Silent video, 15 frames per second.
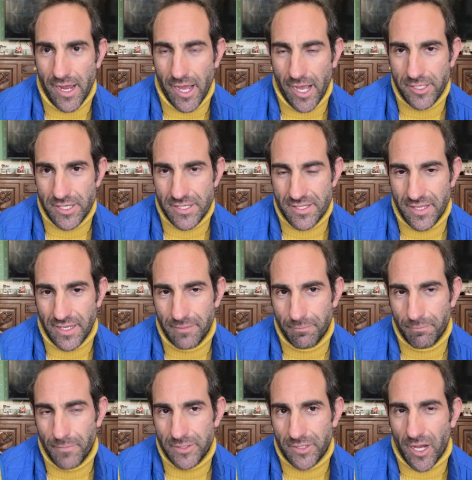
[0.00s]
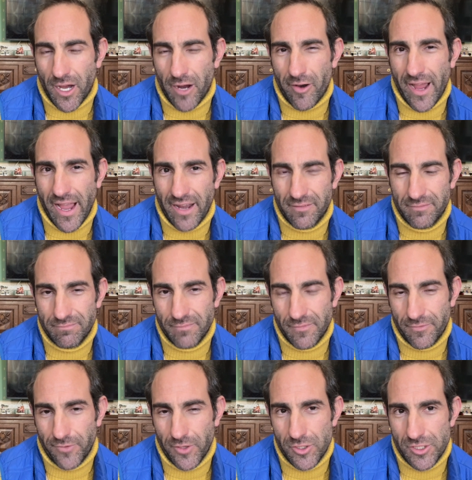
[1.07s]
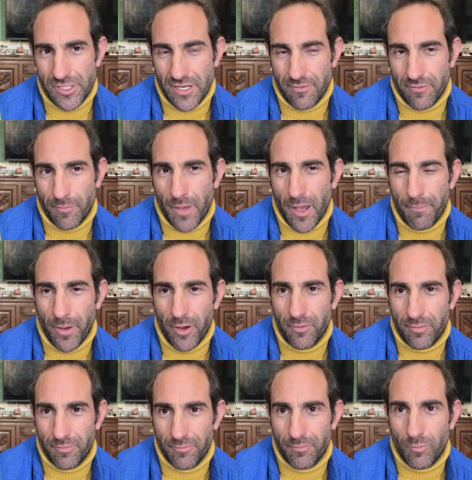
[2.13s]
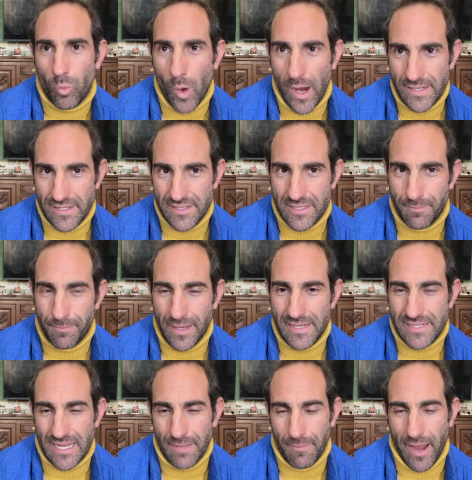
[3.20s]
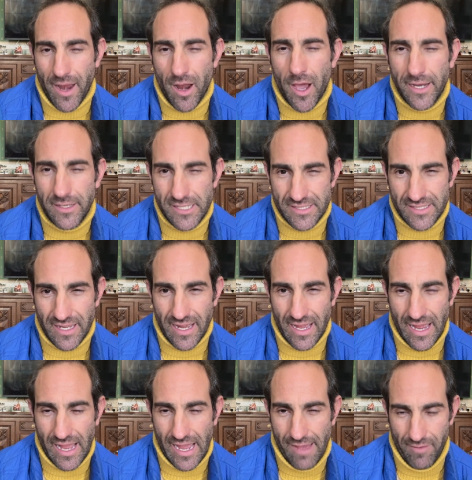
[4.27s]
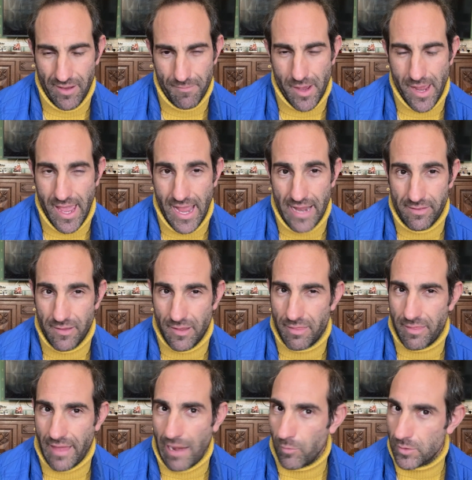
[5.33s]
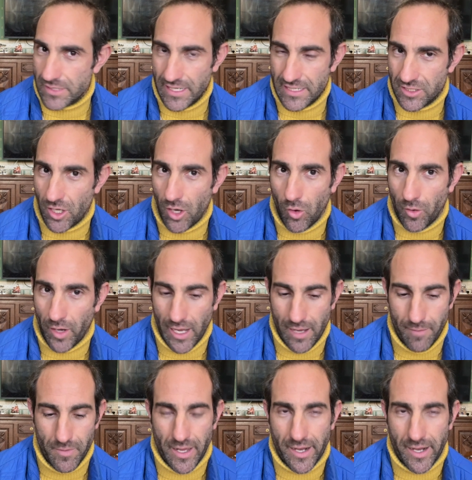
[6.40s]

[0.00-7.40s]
I just think Madara and Fugitive are both weighted to beat him, and I just have it in my head that was his Gold Cup.